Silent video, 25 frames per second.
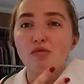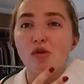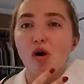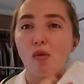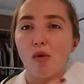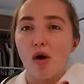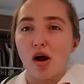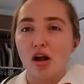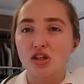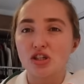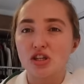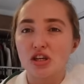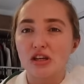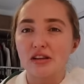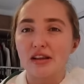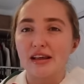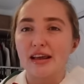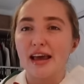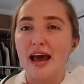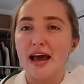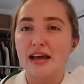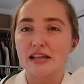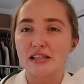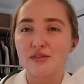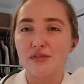while watching
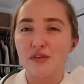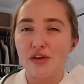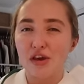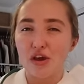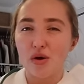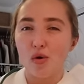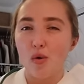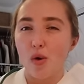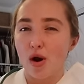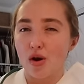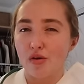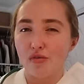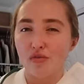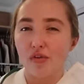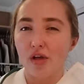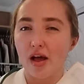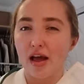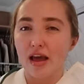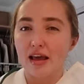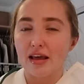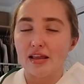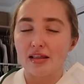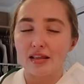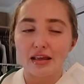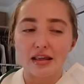like SVU on a
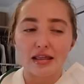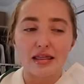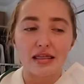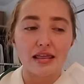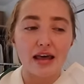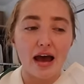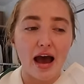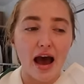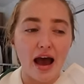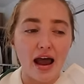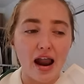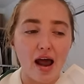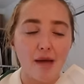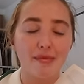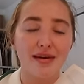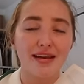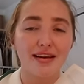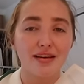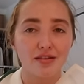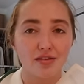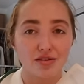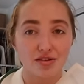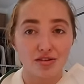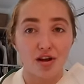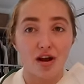flight. Like that, I mean,
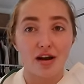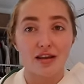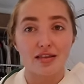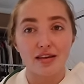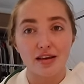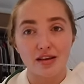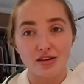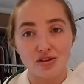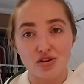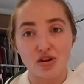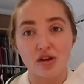there's a lot of things.